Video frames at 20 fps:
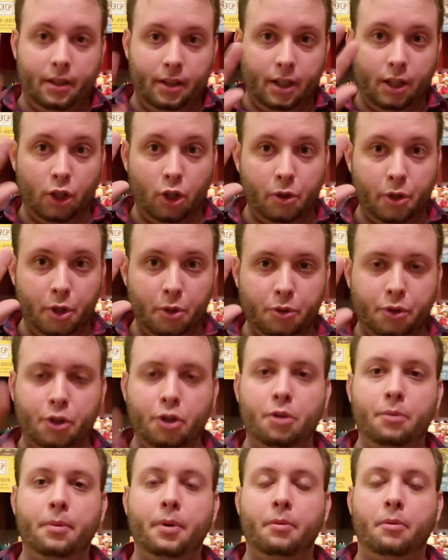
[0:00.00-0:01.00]
Hello,
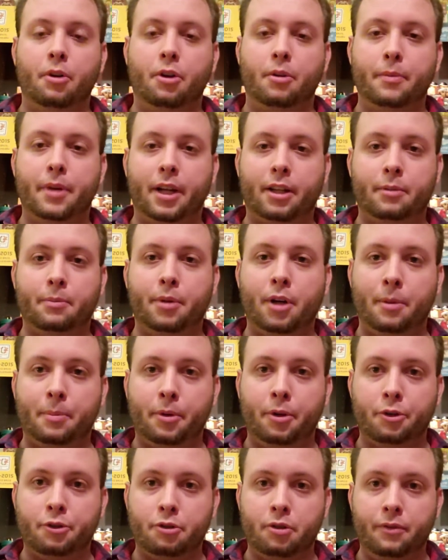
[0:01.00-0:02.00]
YouTube. Welcome back to Pop
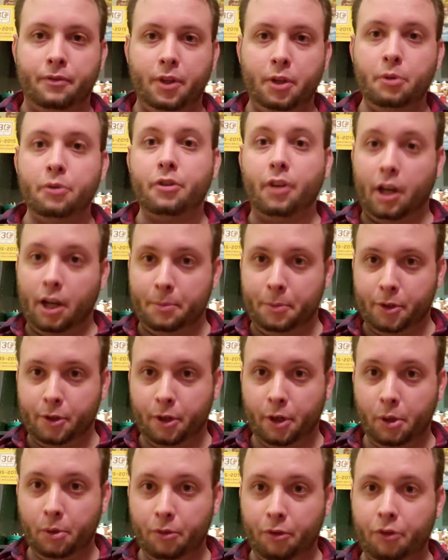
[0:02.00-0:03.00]
Culture Reviews. I'm your
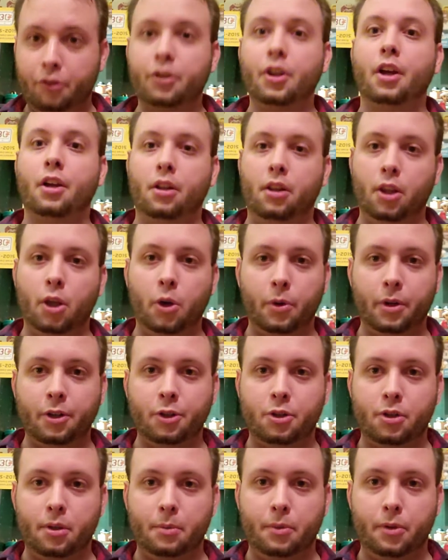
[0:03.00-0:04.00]
host, Logan
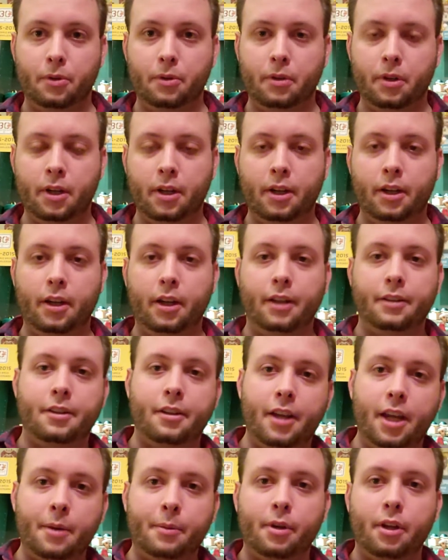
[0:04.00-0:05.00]
Trimble. And
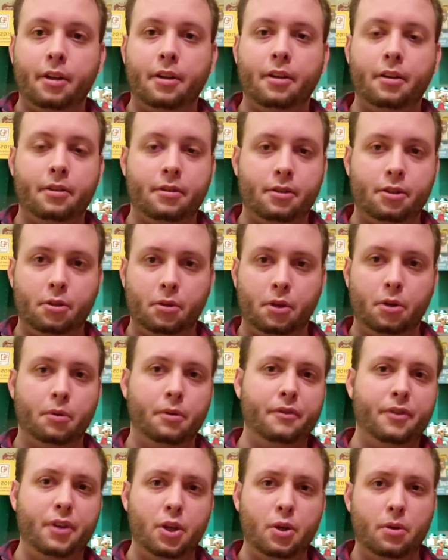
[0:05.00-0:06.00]
today I'm going to do a little
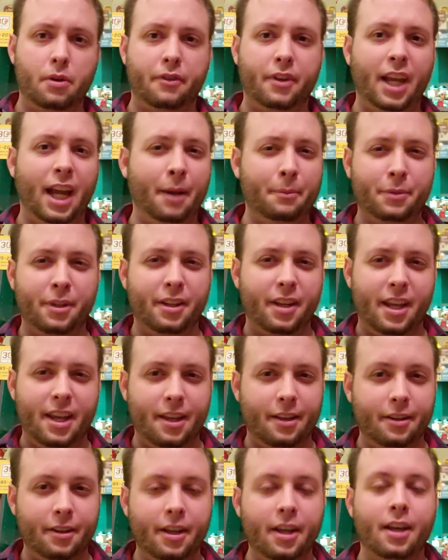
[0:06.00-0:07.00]
review of Captain
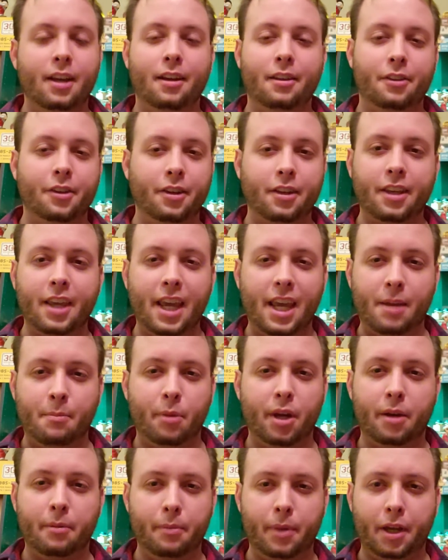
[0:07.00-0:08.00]
N, the Game
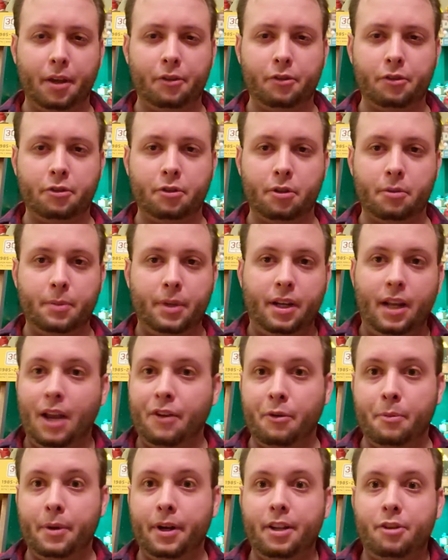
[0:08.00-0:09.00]
Master. I mean,
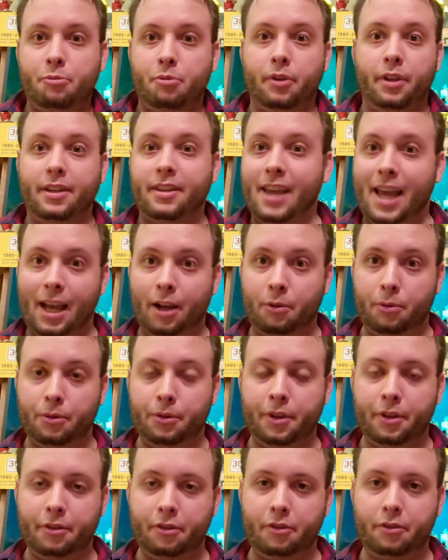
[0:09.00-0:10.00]
everybody's really tackled
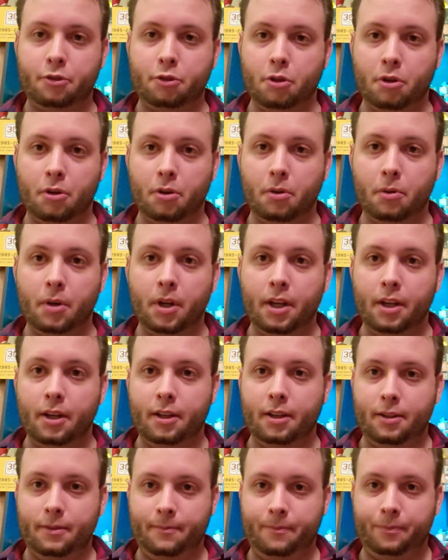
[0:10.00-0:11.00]
this show.
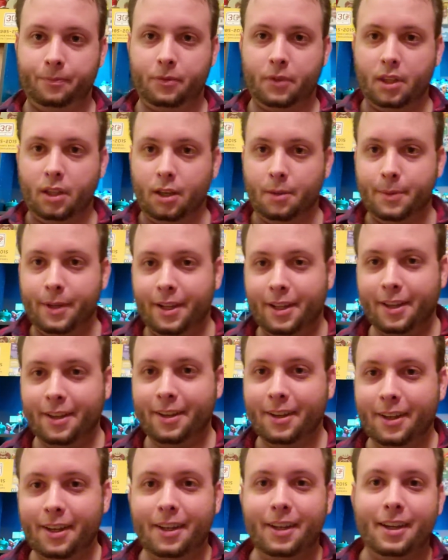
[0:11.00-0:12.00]
I mean,
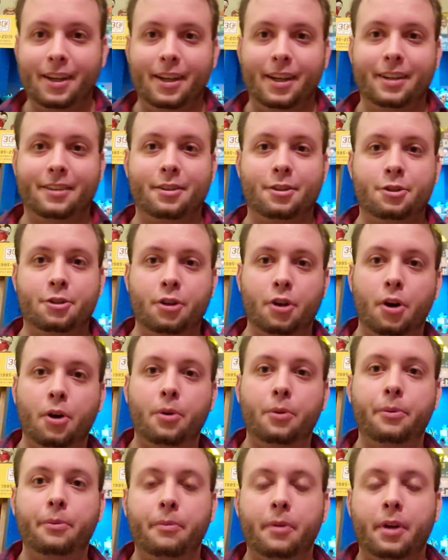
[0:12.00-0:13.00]
it's a
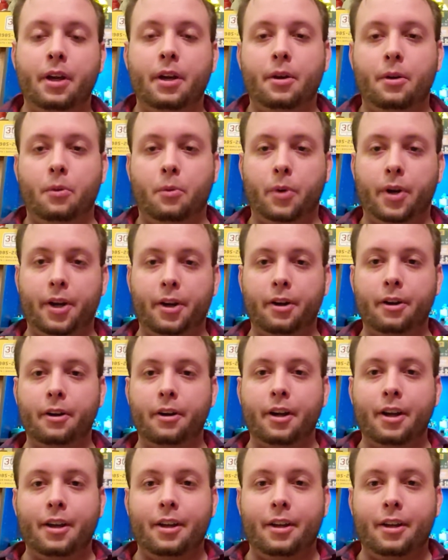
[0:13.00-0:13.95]
show where